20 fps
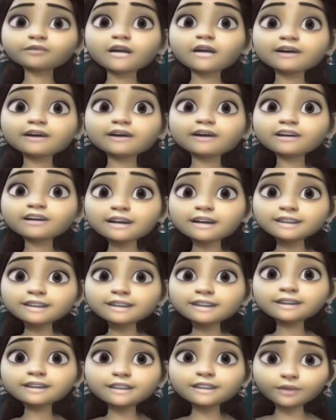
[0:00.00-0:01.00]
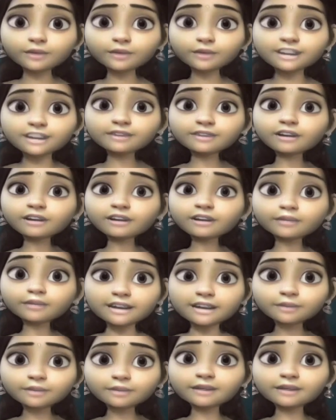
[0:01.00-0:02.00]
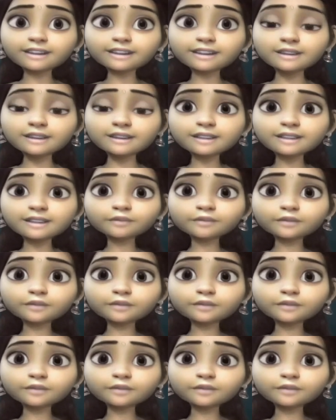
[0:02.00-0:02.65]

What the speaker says: I will answer this question with my experience.